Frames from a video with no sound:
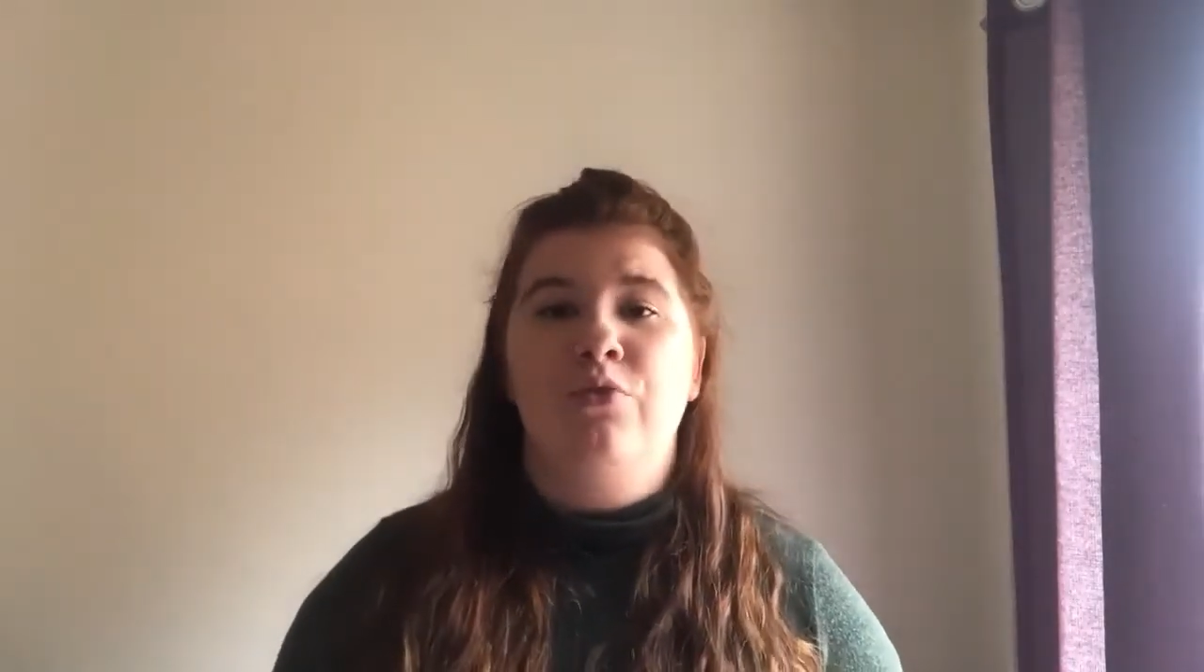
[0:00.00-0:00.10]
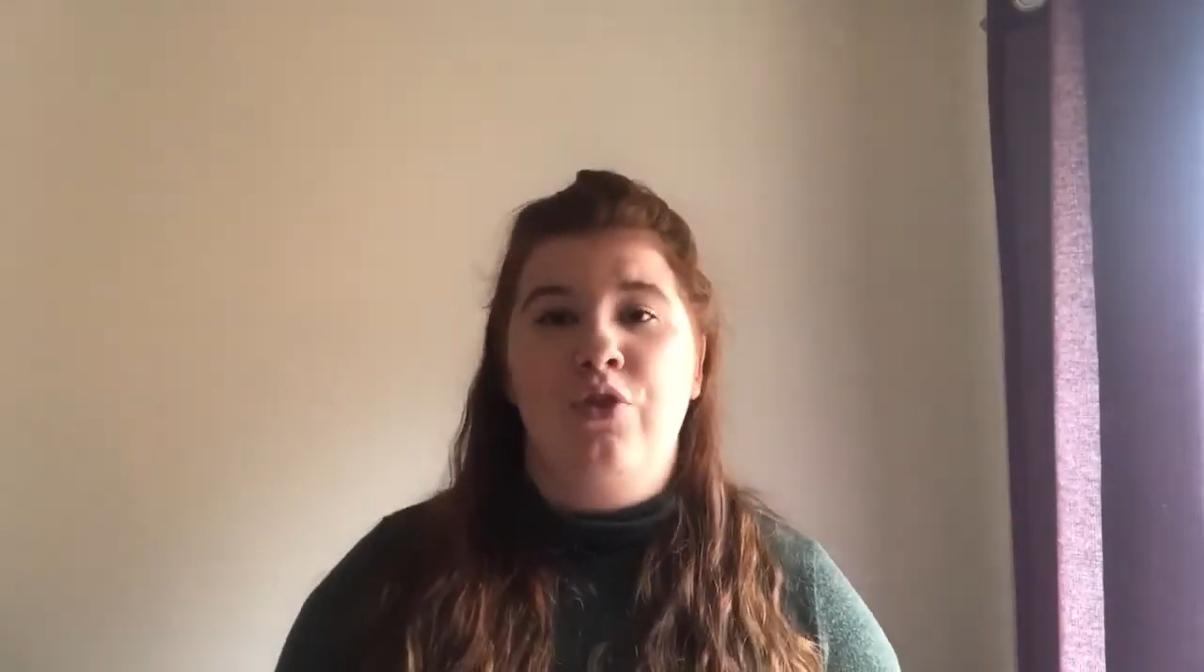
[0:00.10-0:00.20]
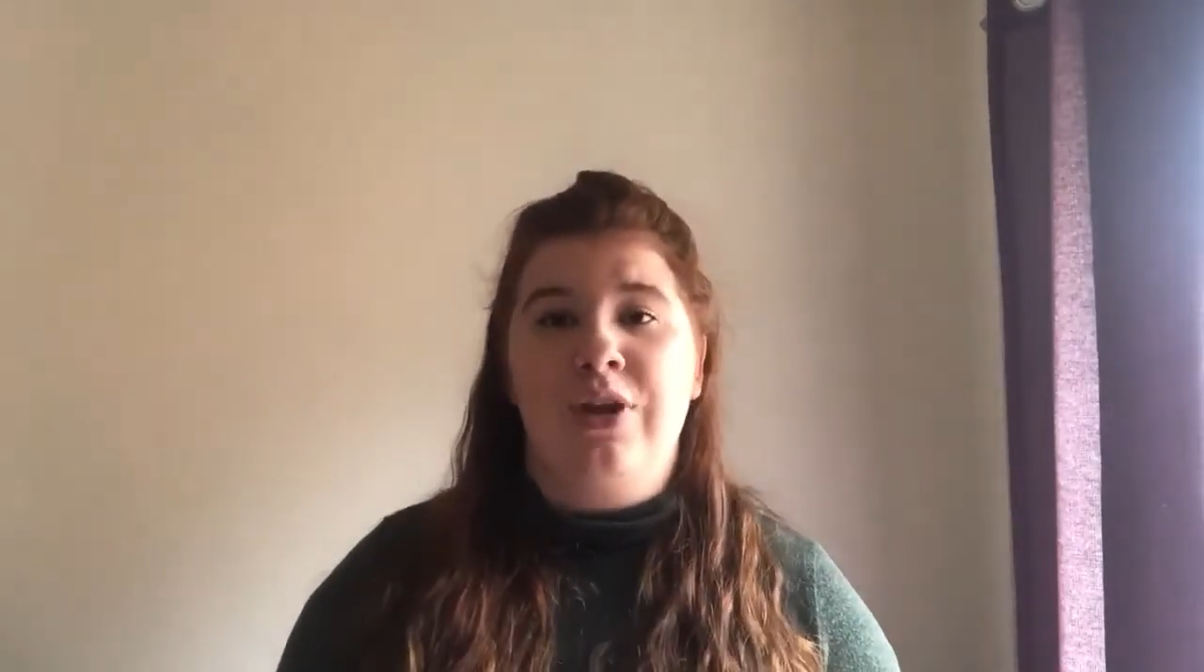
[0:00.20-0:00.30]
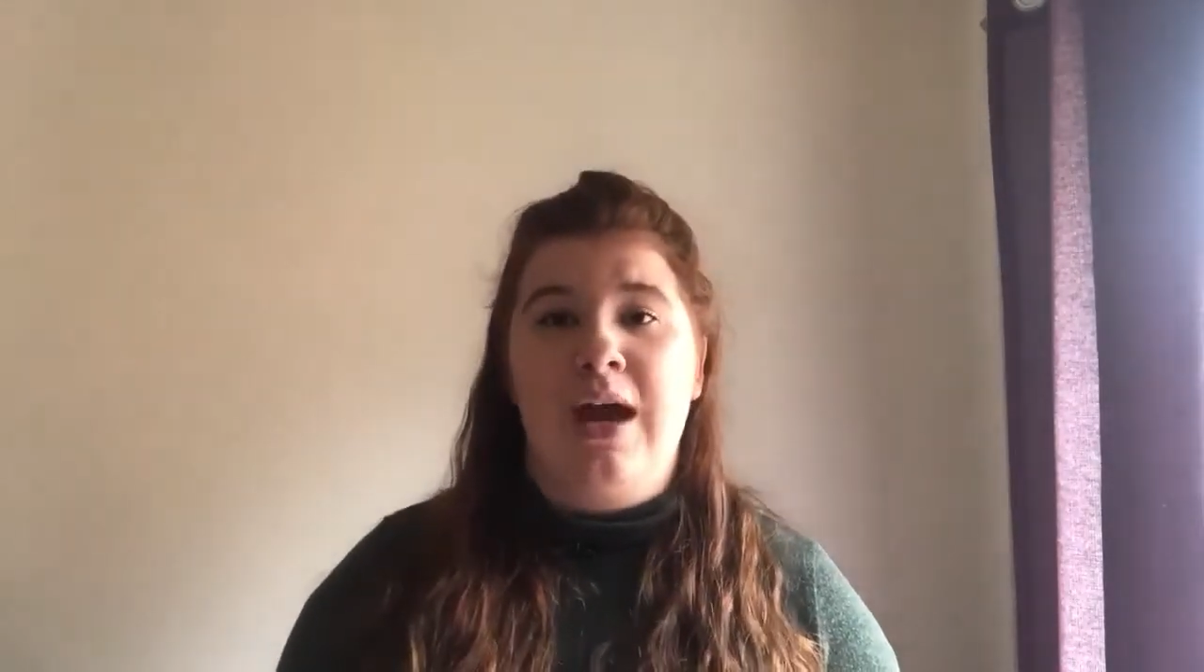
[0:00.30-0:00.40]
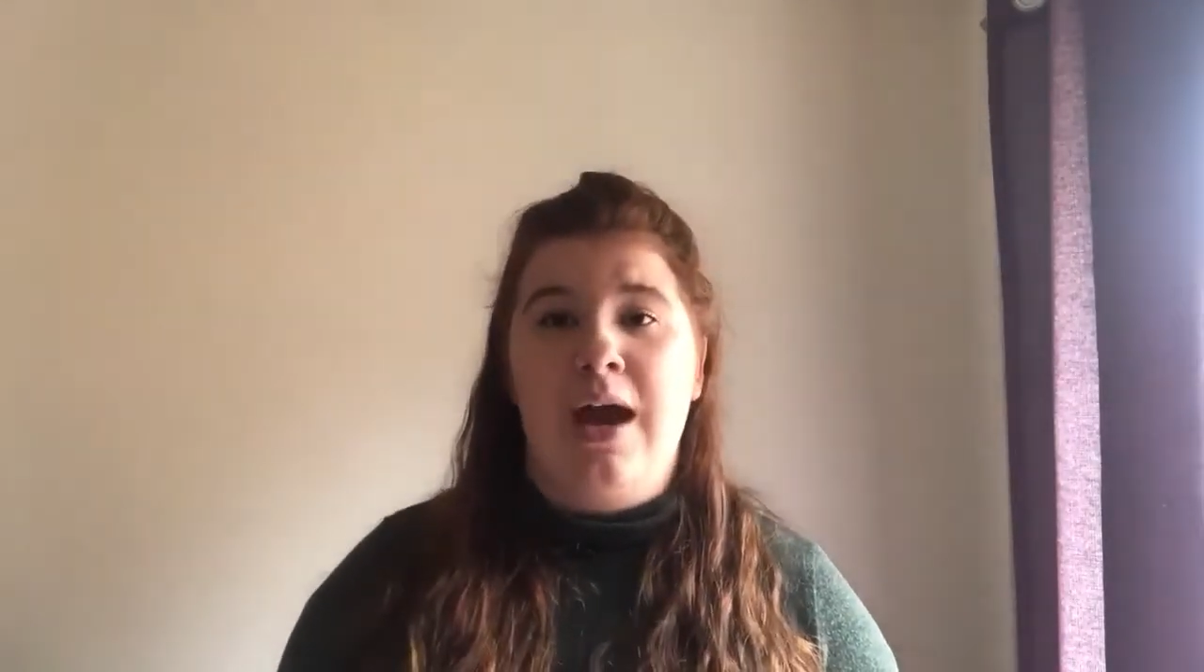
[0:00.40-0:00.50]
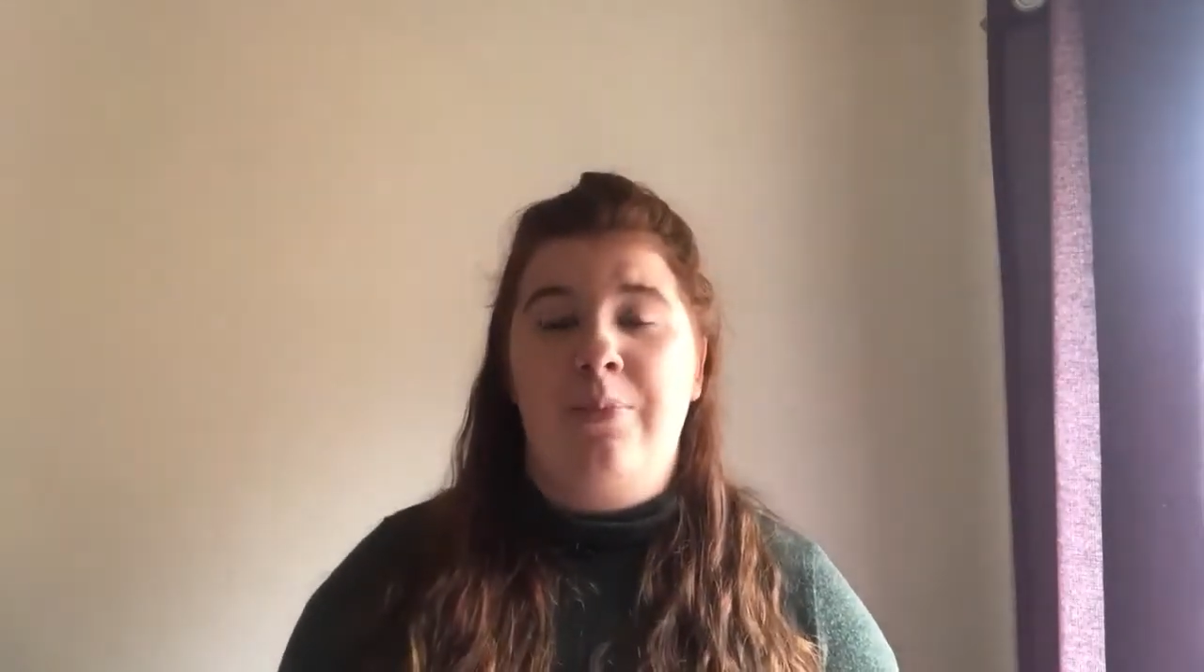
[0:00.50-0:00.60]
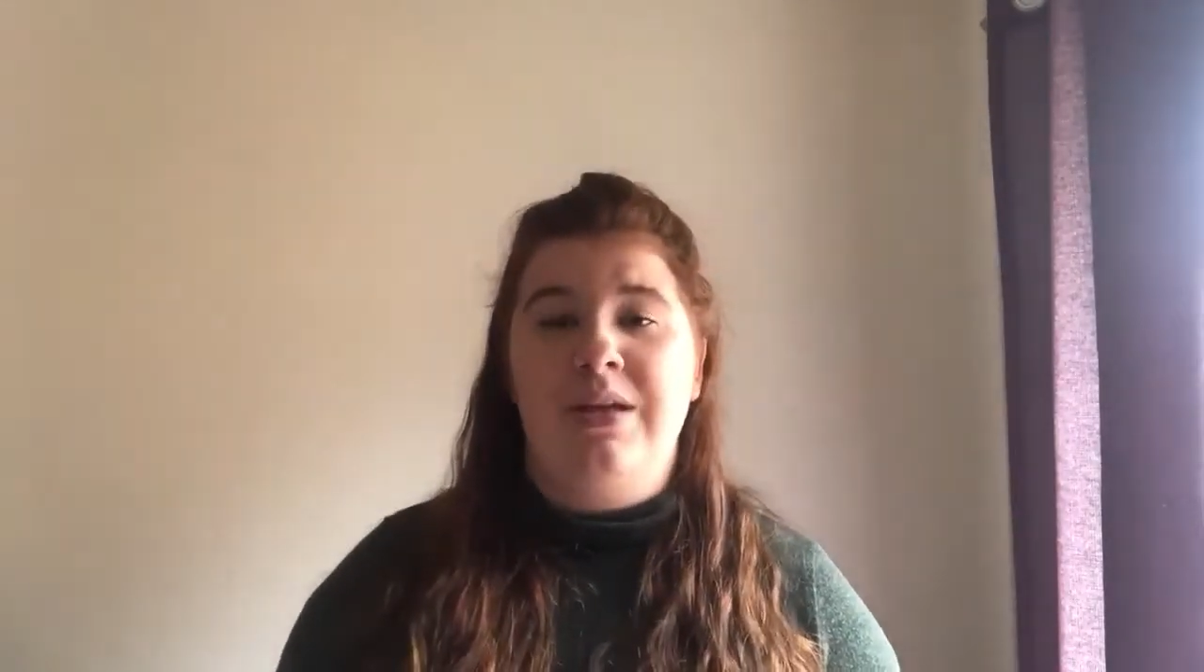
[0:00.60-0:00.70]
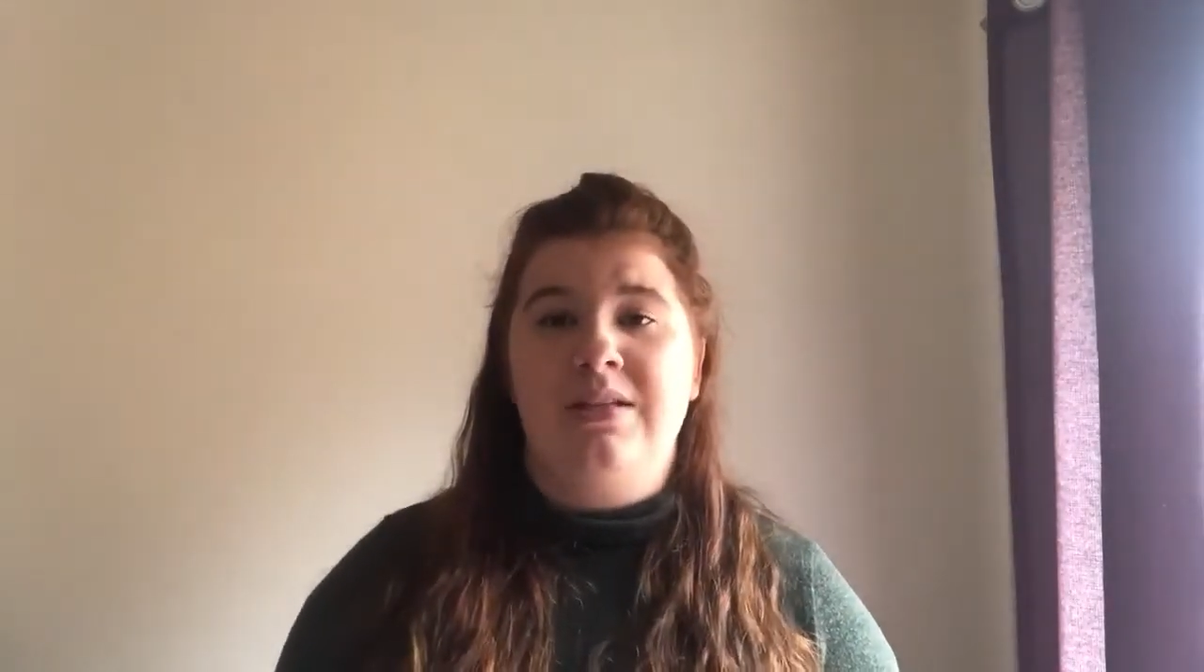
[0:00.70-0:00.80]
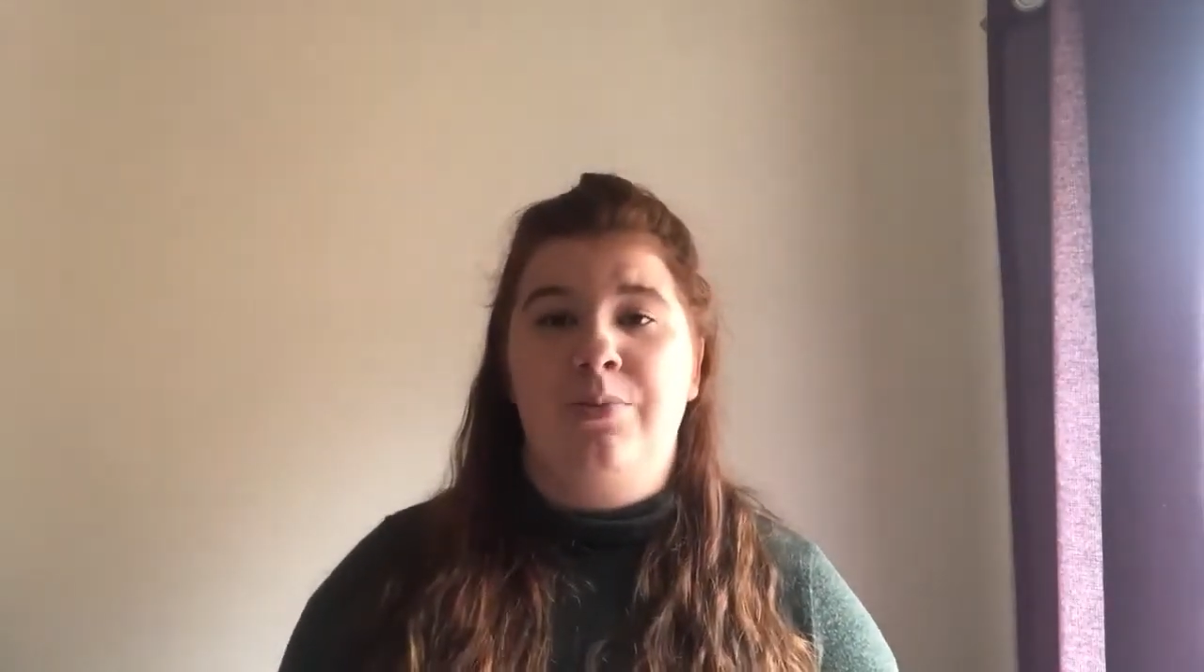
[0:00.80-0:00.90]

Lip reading: more than happy